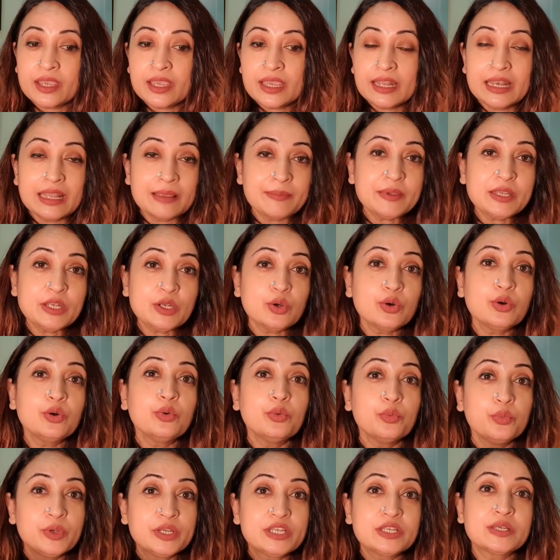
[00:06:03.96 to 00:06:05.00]
Let me
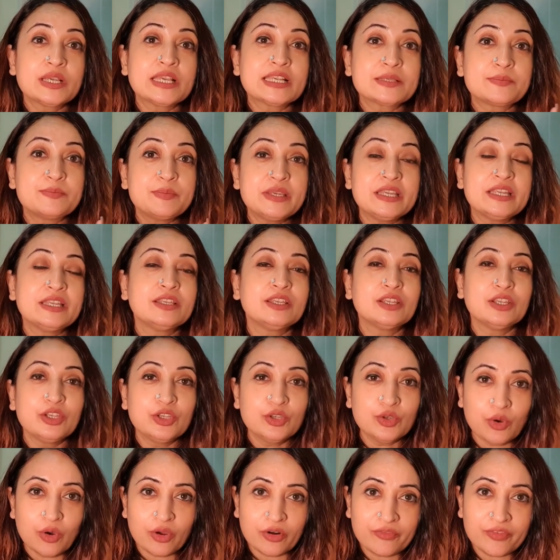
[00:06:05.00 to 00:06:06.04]
know which has been
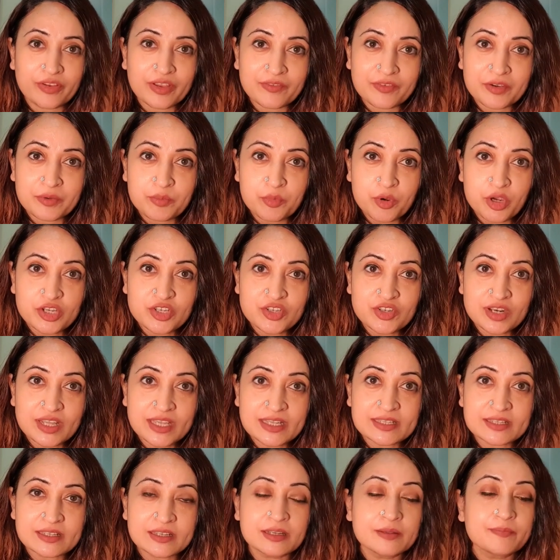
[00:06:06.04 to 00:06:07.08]
your favorite
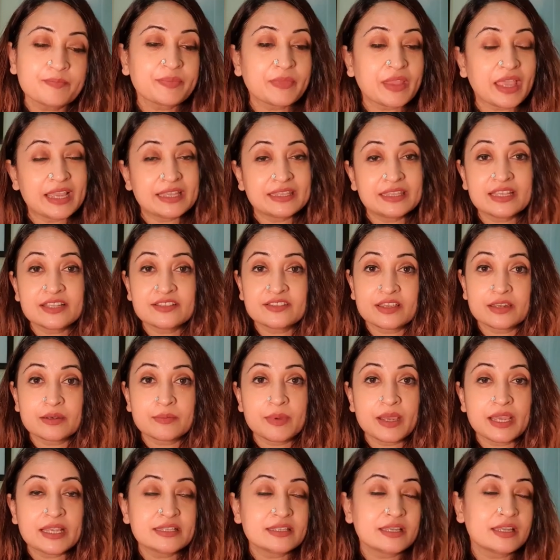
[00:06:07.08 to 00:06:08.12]
moisturizer. I think
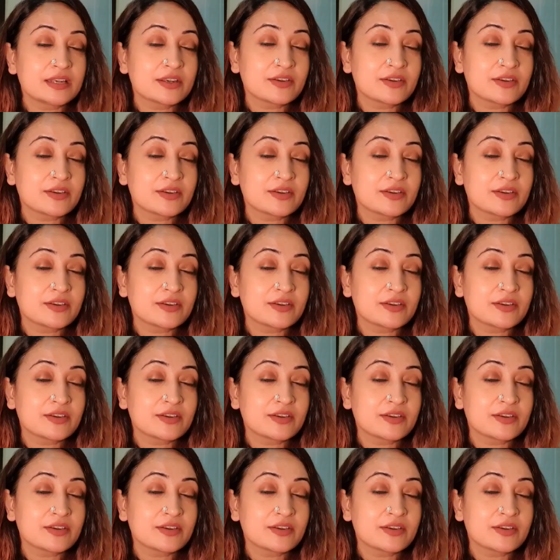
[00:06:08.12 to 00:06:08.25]
ceramides are